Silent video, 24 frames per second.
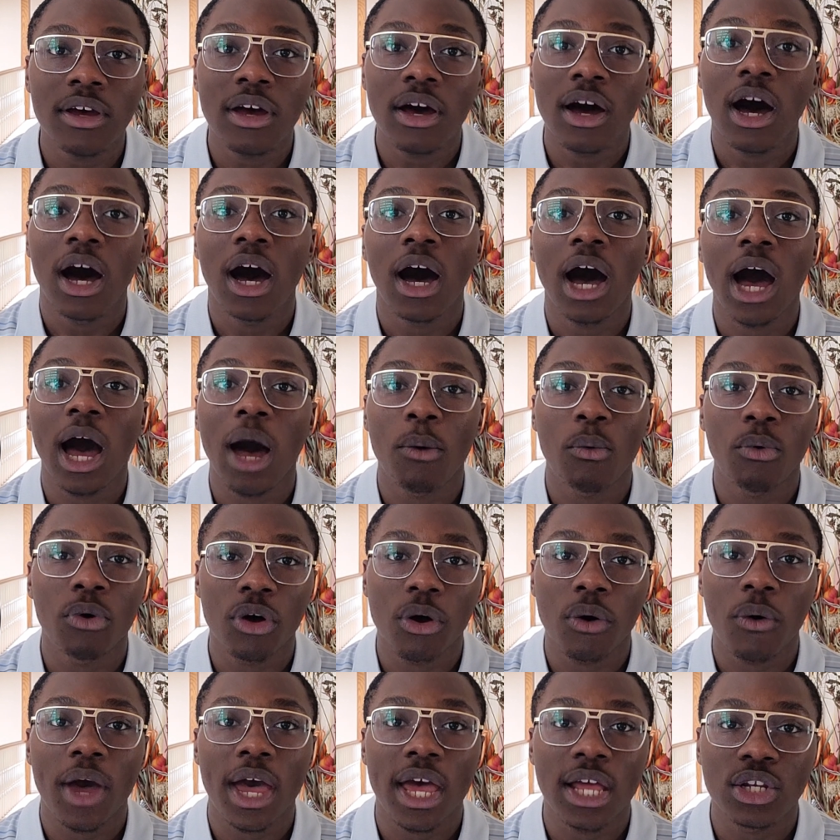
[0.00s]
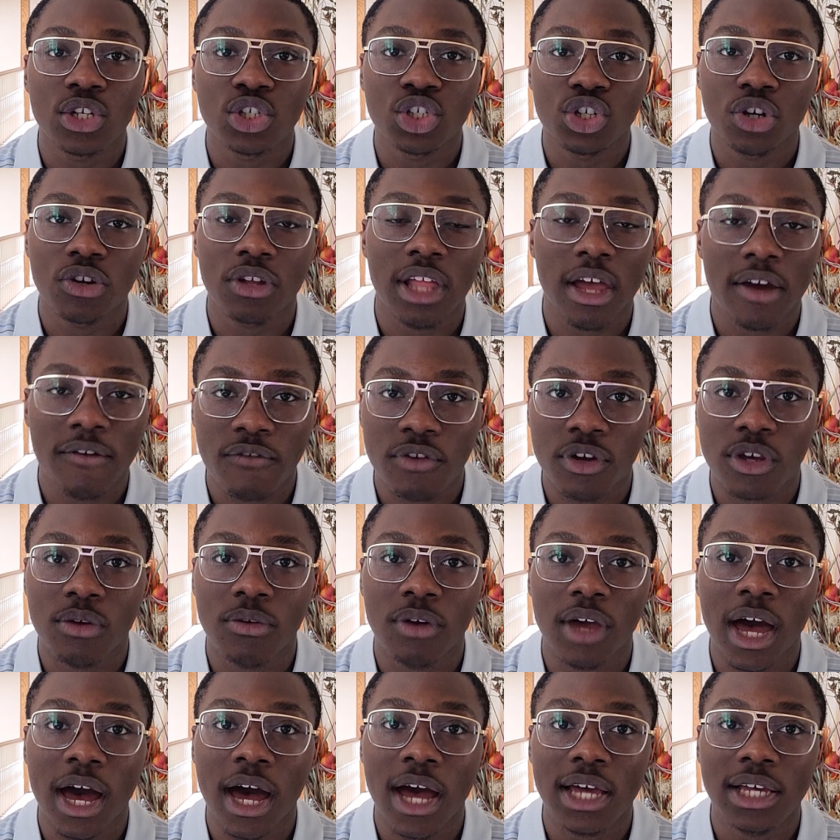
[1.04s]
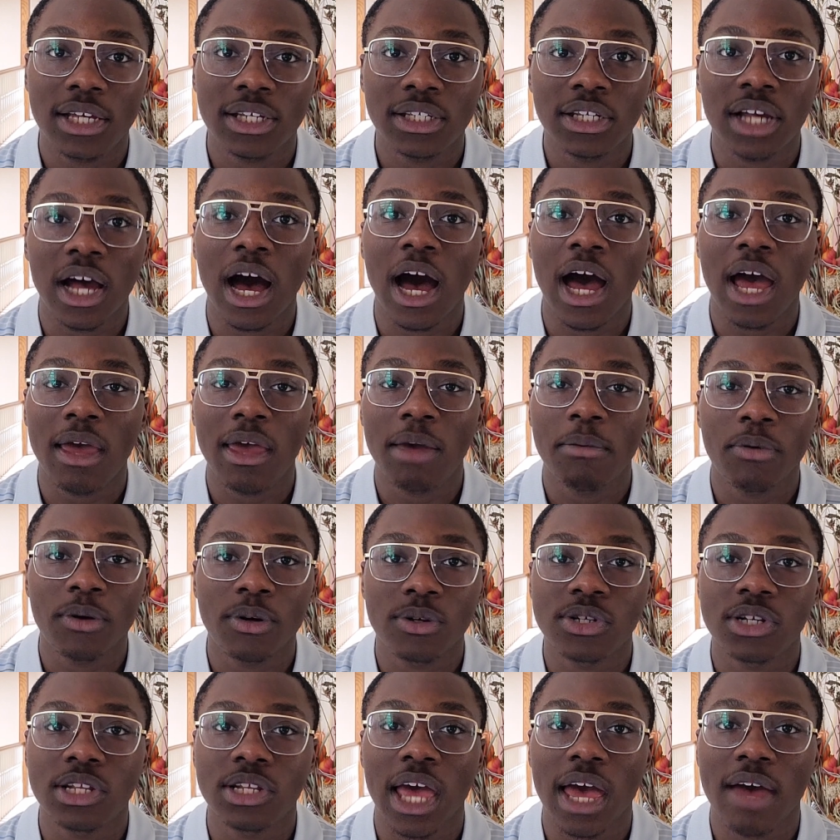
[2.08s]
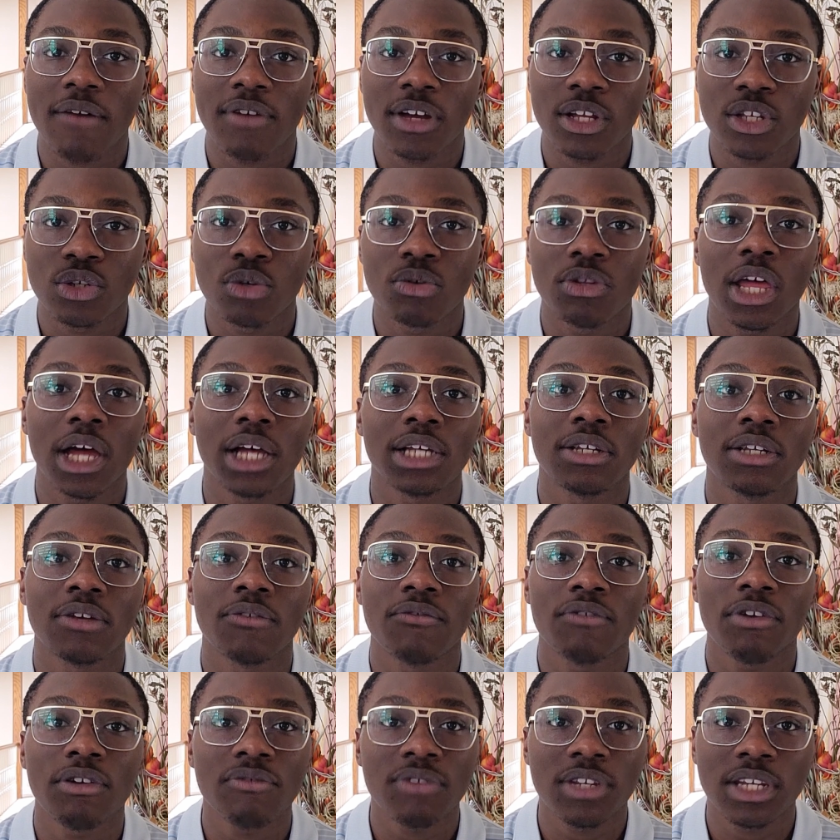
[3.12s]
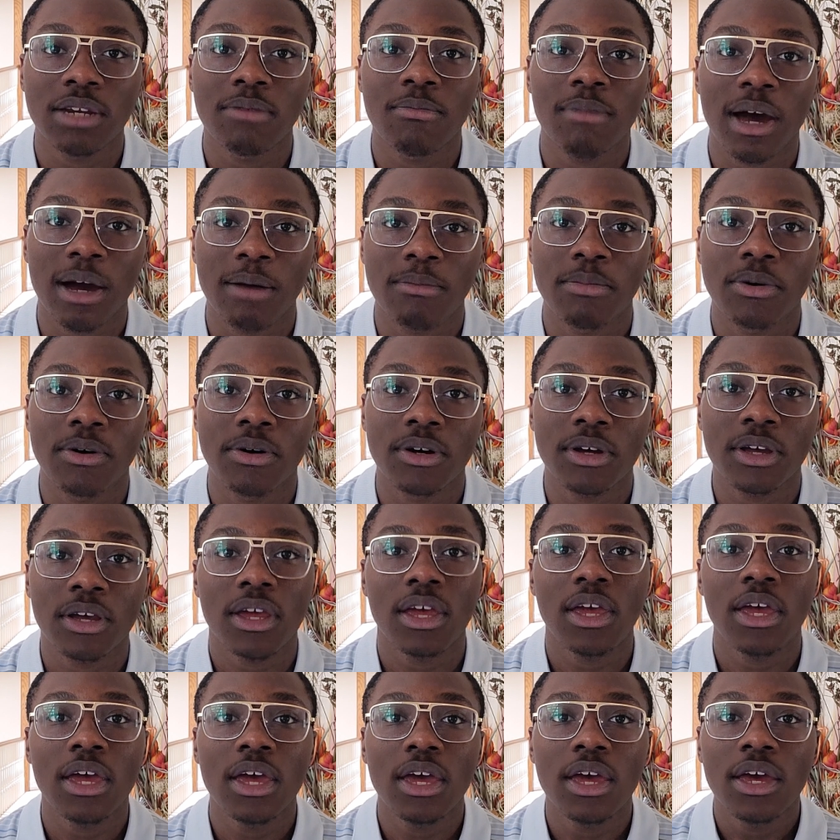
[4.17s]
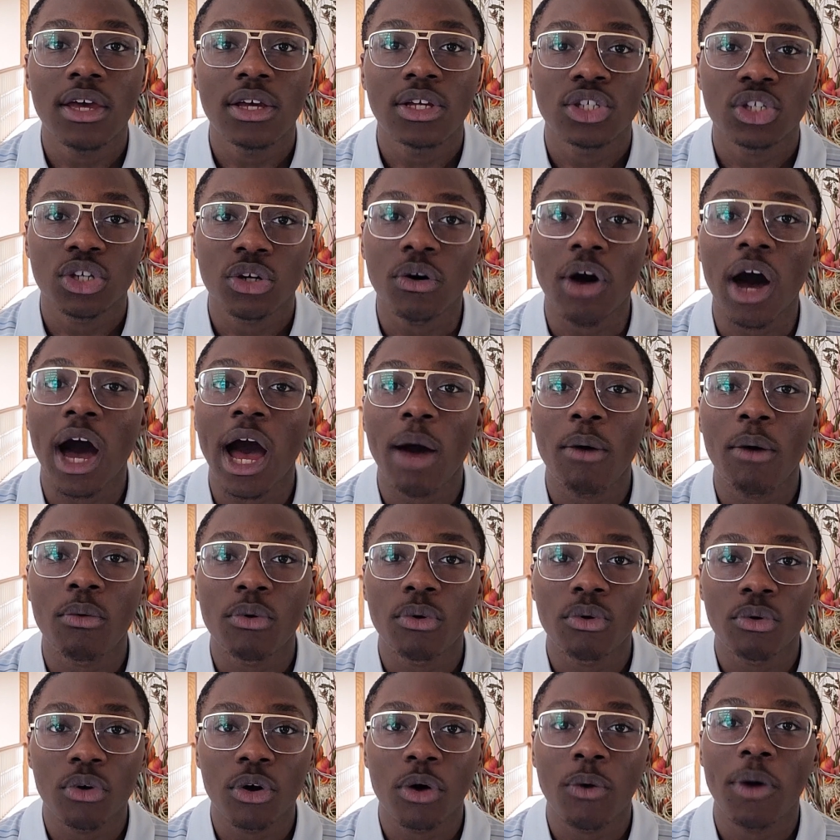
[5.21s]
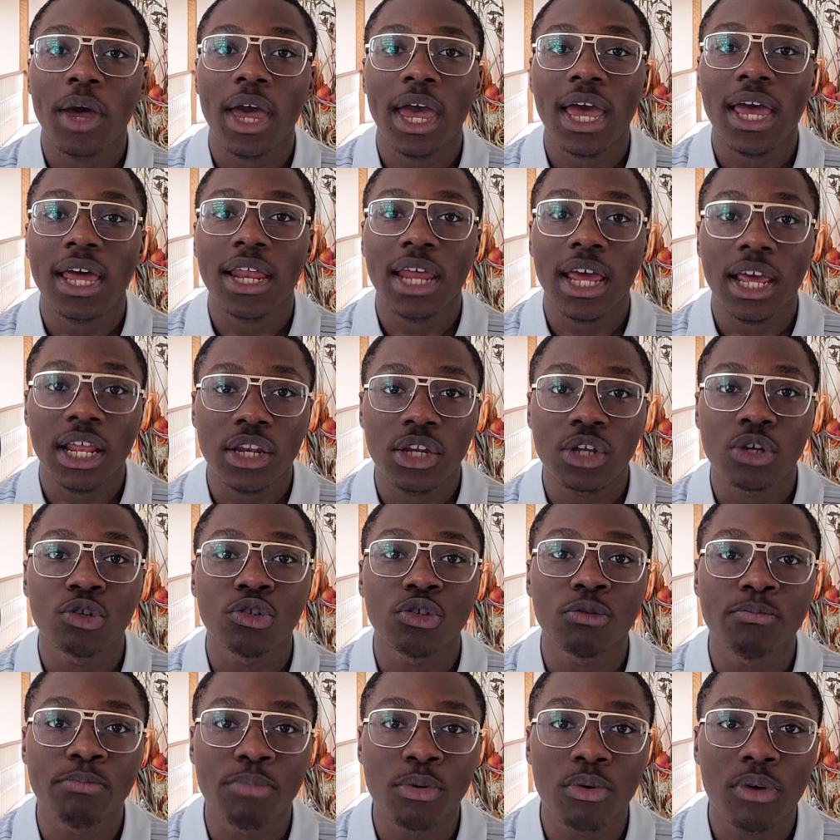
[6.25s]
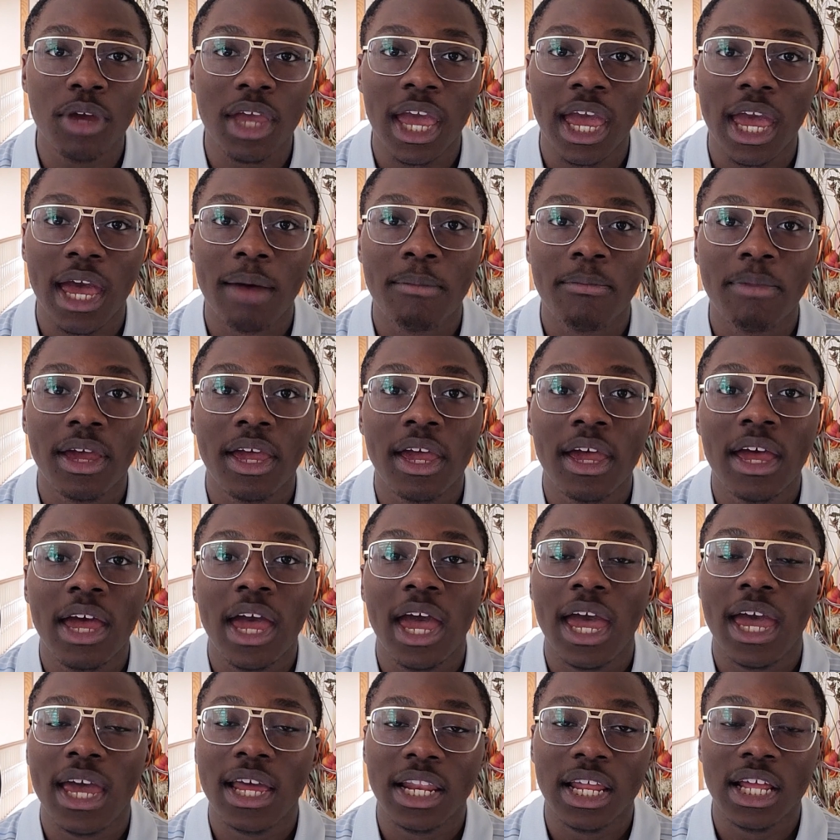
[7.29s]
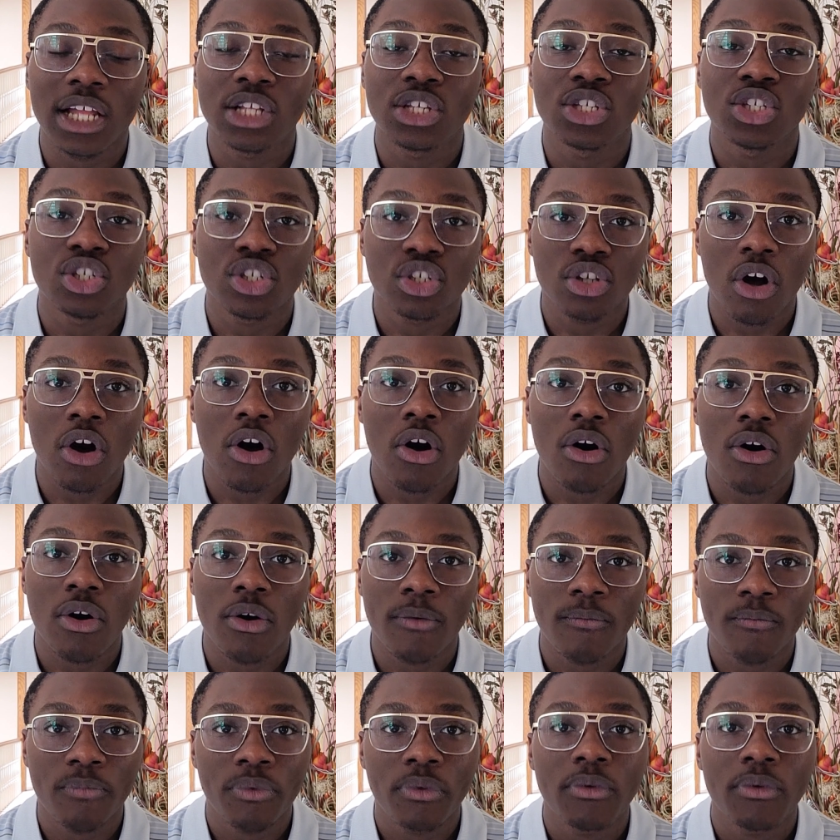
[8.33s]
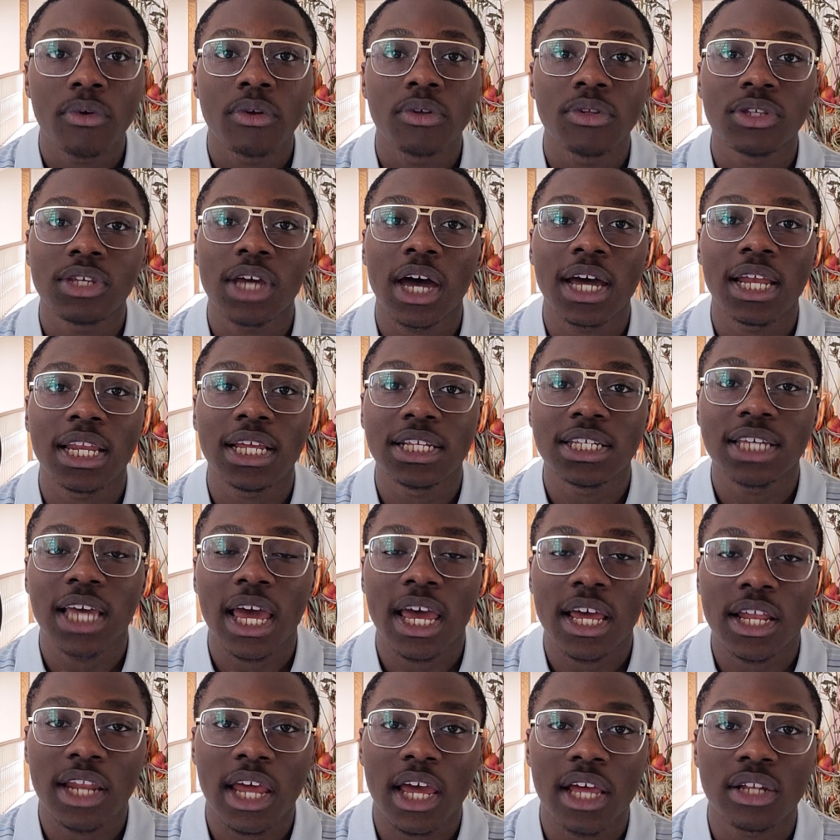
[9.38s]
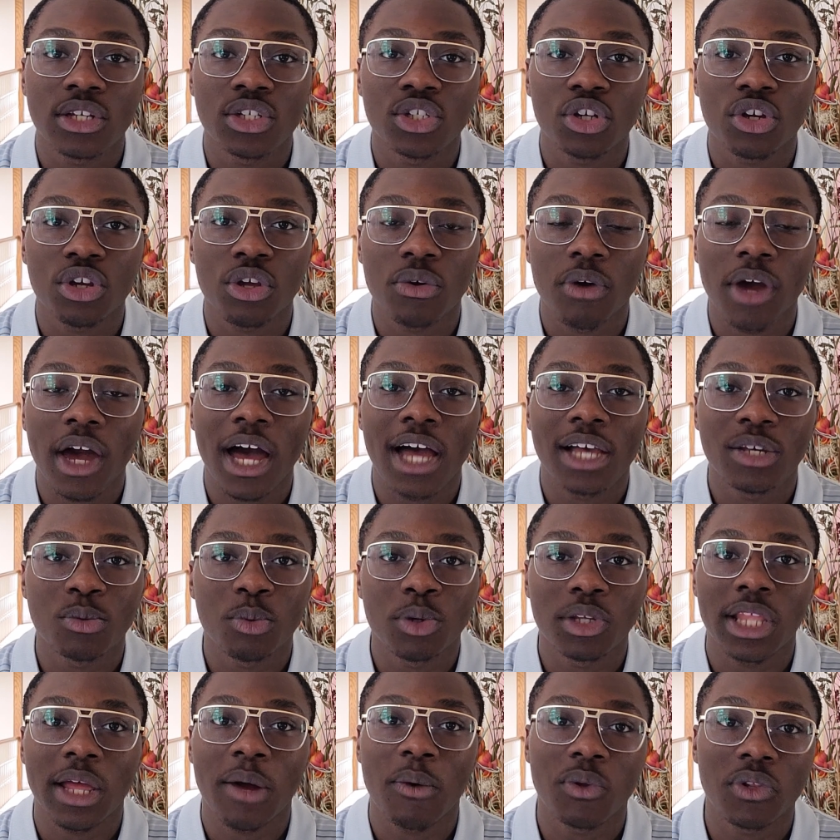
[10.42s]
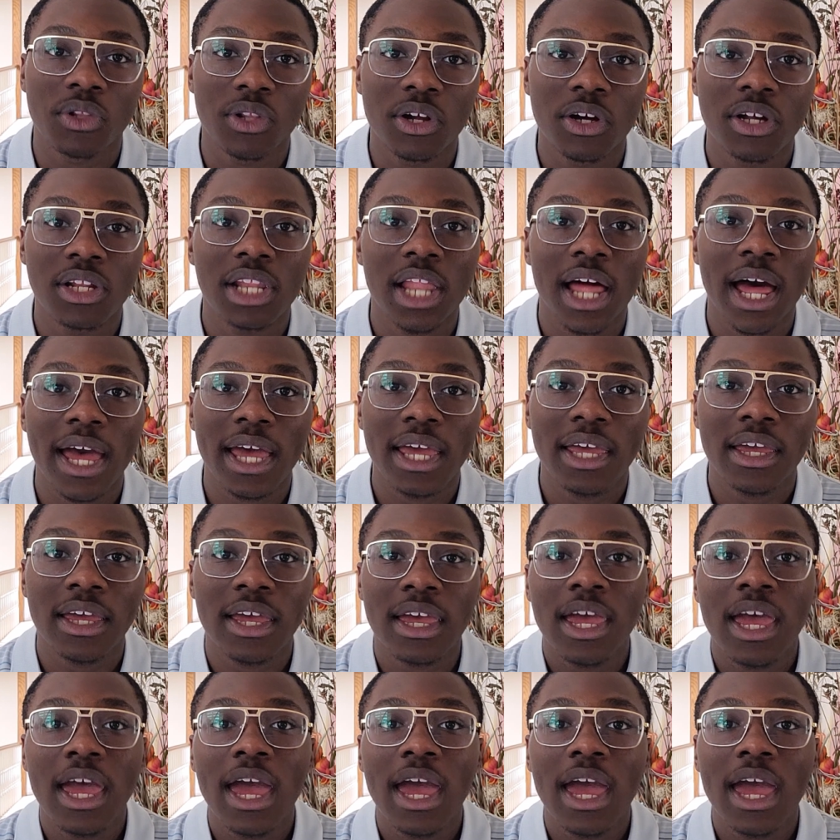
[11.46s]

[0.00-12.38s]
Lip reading: I will go ahead and show that for you guys. I personally have a 2015 MacBook, so I will go ahead and use Boot Camp and install Tiny10 and show you guys what that would look like.